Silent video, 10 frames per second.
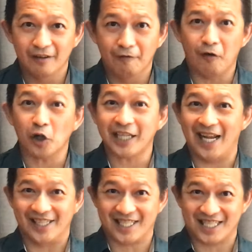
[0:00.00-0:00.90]

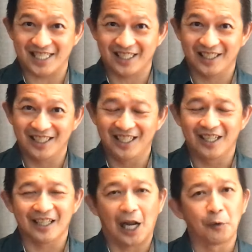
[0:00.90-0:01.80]
4/10.
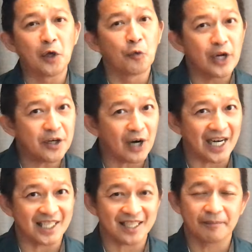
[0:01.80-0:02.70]
Can we
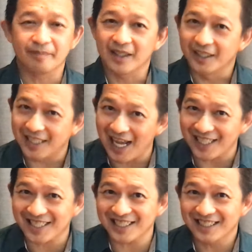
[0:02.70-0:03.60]
rewrite
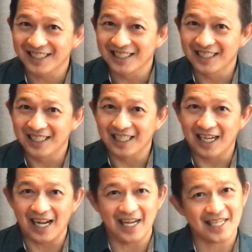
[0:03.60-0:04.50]
that
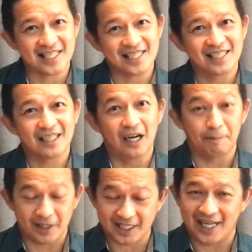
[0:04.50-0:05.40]
as a
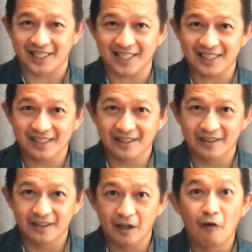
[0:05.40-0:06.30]
percent?
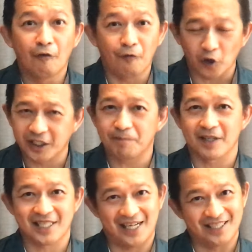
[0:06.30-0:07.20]
40%.